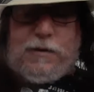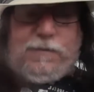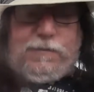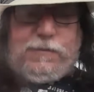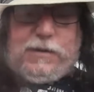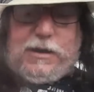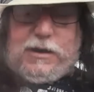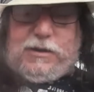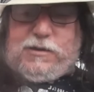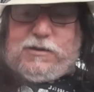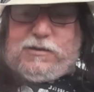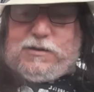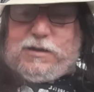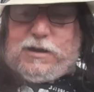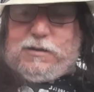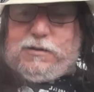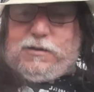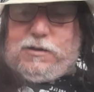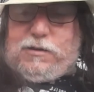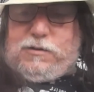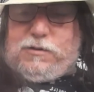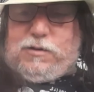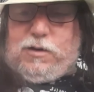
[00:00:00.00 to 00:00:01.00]
just said
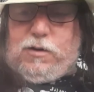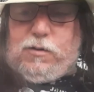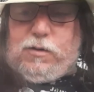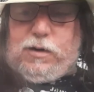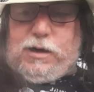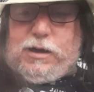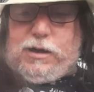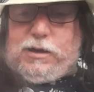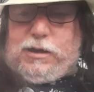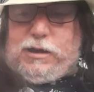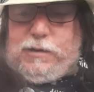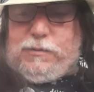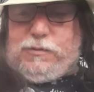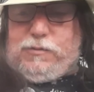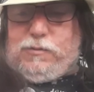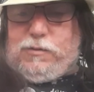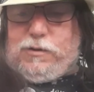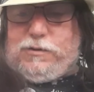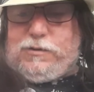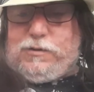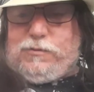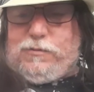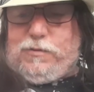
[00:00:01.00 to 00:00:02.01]
because Total Eclipse
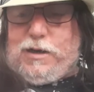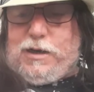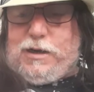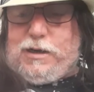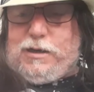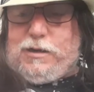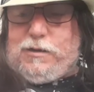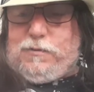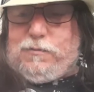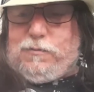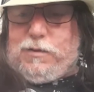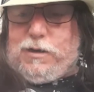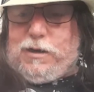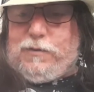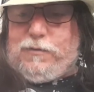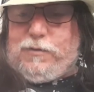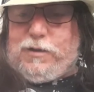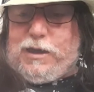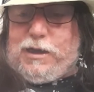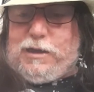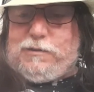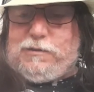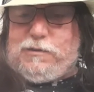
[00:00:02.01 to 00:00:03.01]
wasn't ready, whatever
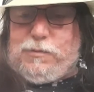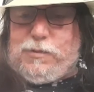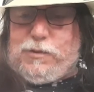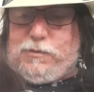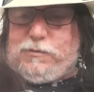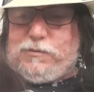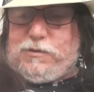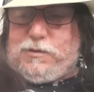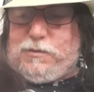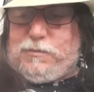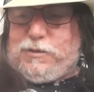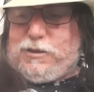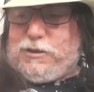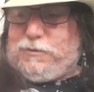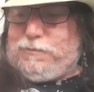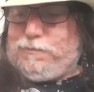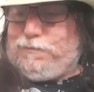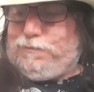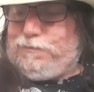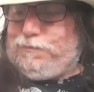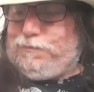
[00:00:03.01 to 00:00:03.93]
that's supposed to mean.